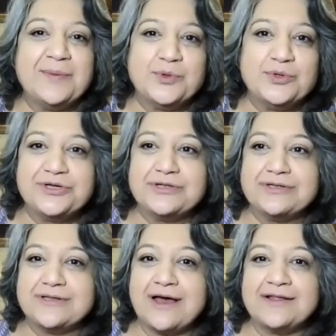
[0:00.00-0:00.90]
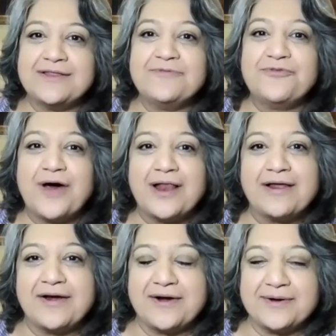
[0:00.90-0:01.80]
emotions are the
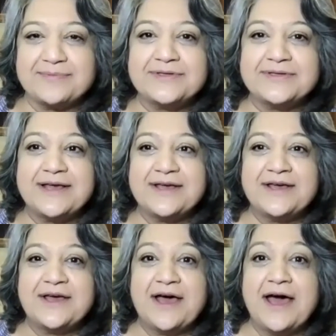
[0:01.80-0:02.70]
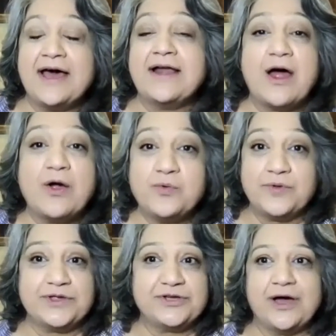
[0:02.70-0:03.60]
fulcrums around
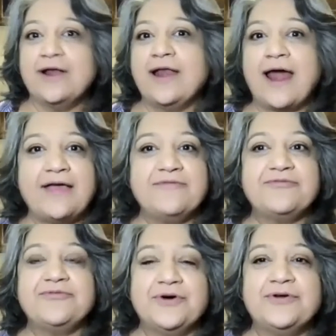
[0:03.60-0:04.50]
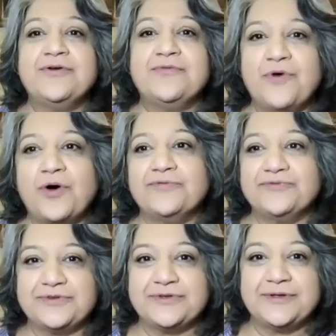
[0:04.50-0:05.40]
which a life
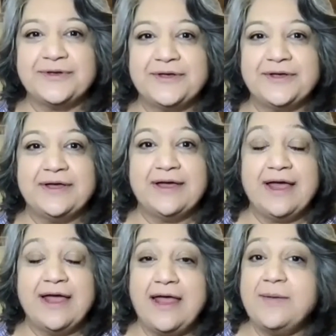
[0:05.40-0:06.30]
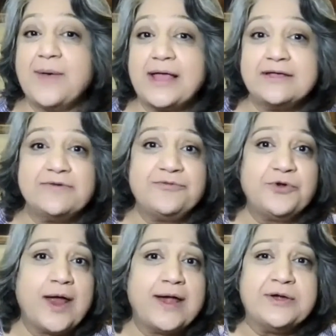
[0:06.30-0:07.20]
revolves. Imagine if
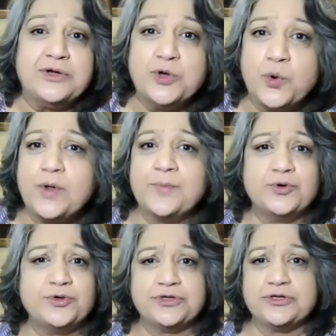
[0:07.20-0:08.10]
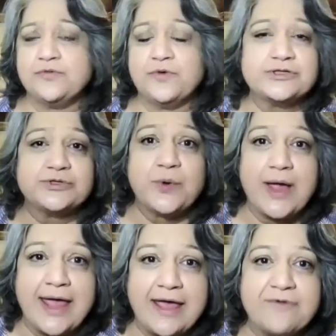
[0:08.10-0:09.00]
you had no emotions
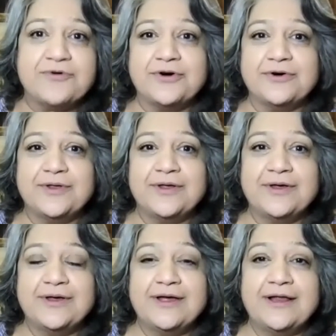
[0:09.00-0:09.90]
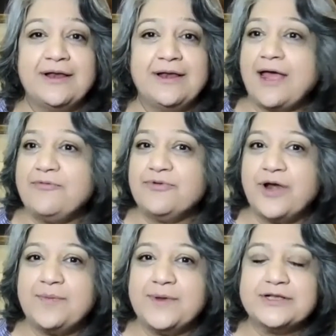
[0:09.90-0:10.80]
whatsoever, life would
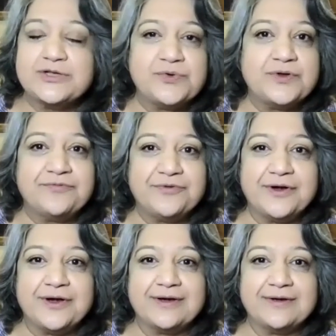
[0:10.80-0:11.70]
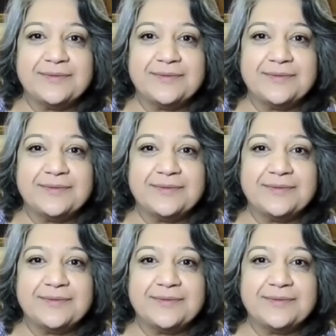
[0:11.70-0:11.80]
have been so different.